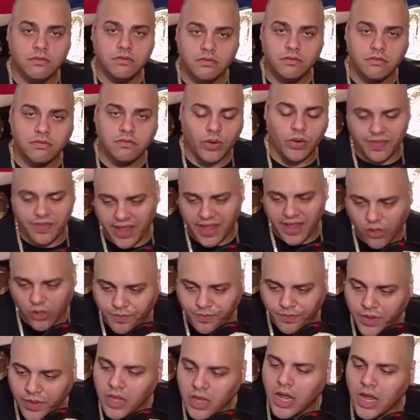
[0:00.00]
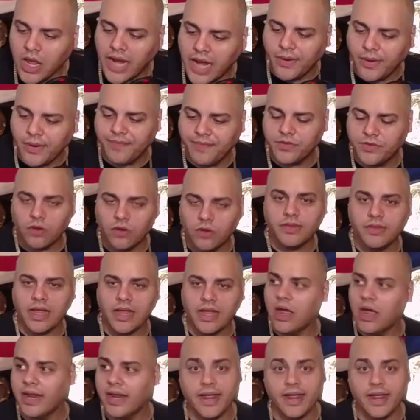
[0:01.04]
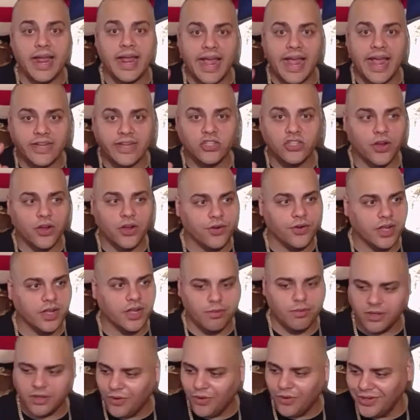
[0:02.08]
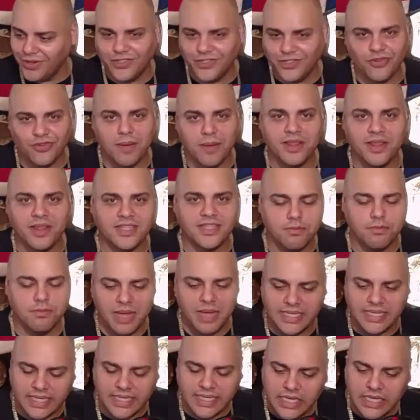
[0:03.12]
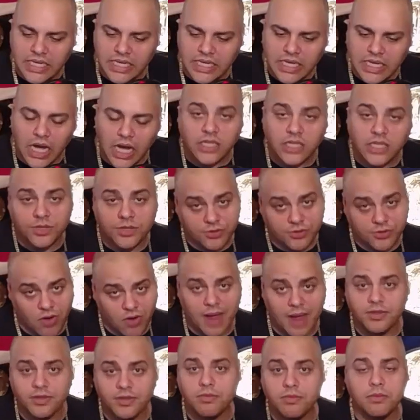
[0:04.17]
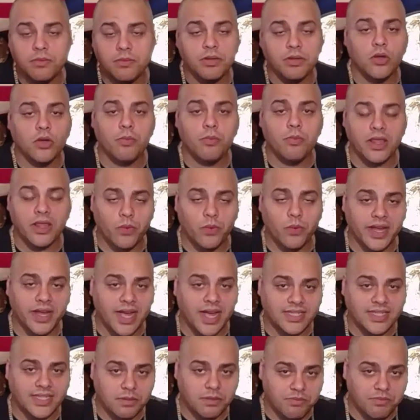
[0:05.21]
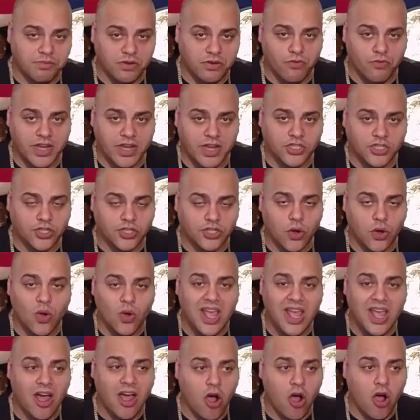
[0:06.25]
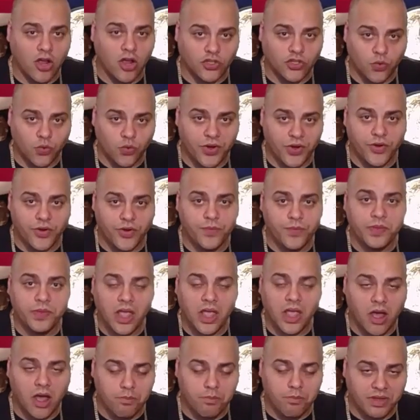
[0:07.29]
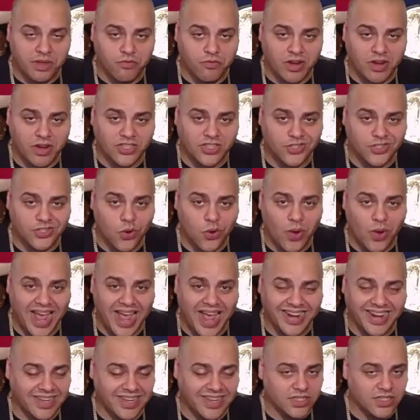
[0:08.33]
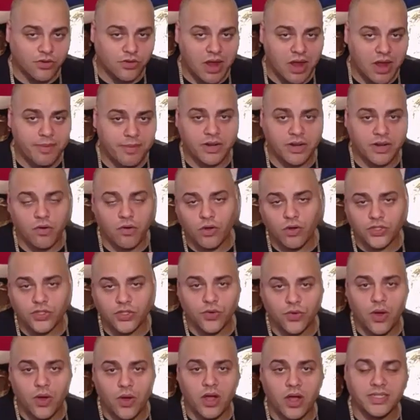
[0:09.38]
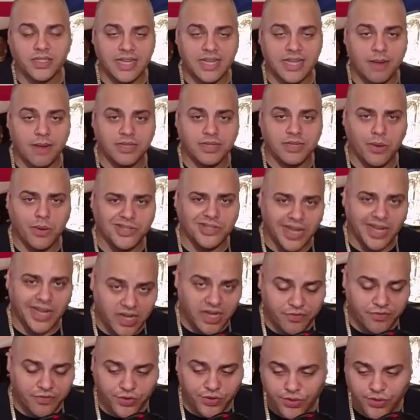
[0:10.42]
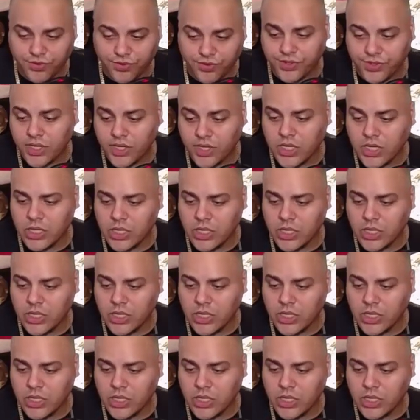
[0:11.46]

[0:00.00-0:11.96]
Okay, thank you. Anyway, so thank, and I actually heard a couple of coins dropping. That's amazing. Uh, subscribe to me below, by the way, guys, at Big Ray Show on Twitter, on Big Ray Show at Instagram, and also on Snapchat, which I never use.